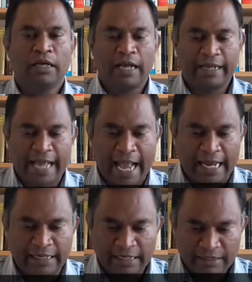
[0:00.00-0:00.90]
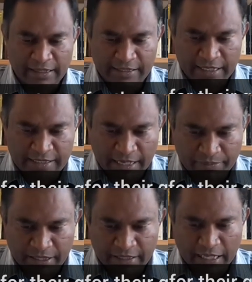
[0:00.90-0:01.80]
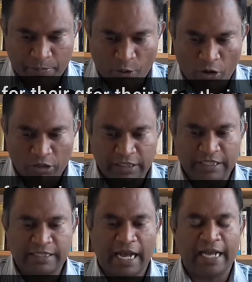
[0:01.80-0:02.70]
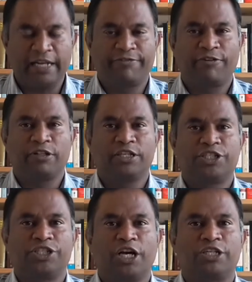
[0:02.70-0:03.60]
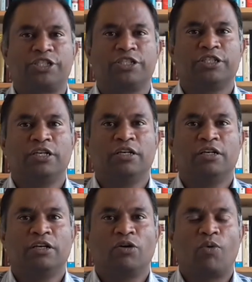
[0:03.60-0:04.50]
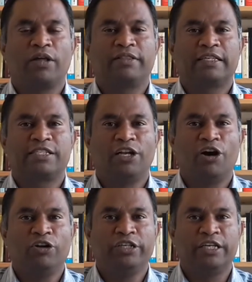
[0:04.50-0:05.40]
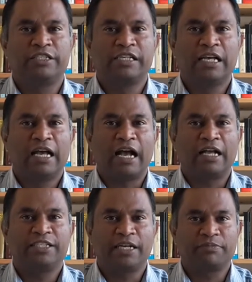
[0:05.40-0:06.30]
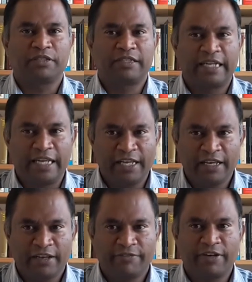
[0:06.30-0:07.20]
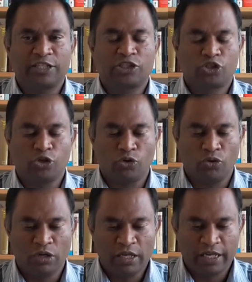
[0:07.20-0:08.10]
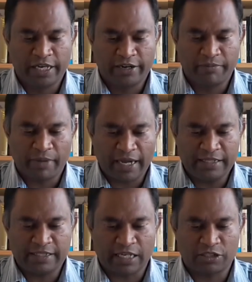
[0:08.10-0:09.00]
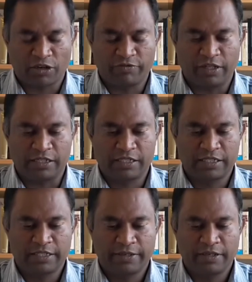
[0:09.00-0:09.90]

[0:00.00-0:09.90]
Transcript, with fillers: Again, this is something that Paul desired for this church. 1 Thessalonians uh, chapter 3 verse 2, he reminds us of this.